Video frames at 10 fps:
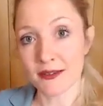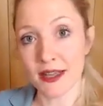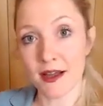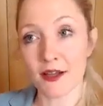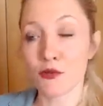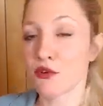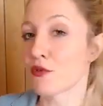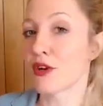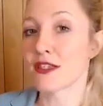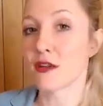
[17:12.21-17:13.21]
an
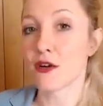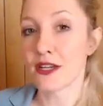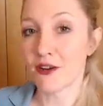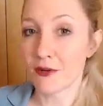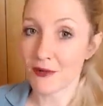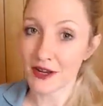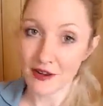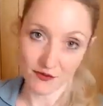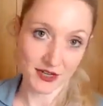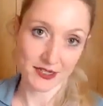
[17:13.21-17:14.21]
unauthorized login on my
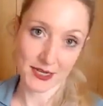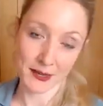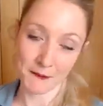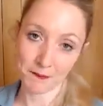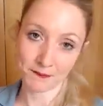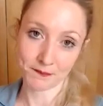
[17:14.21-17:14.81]
Netflix account,